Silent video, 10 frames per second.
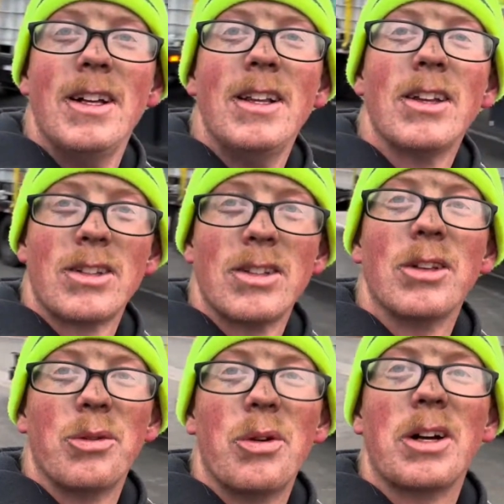Looks a
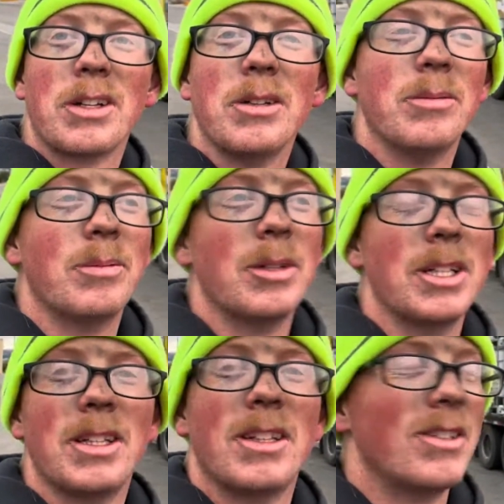little wonky,
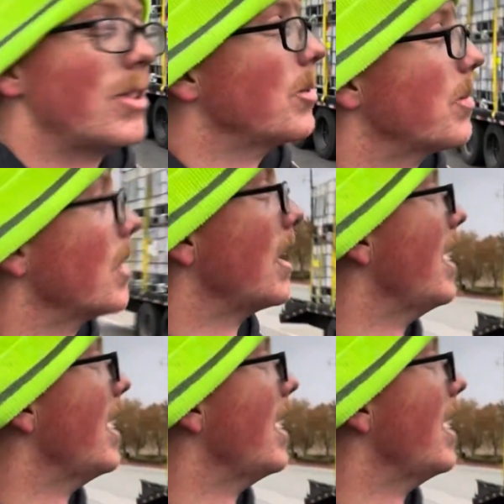but they're super light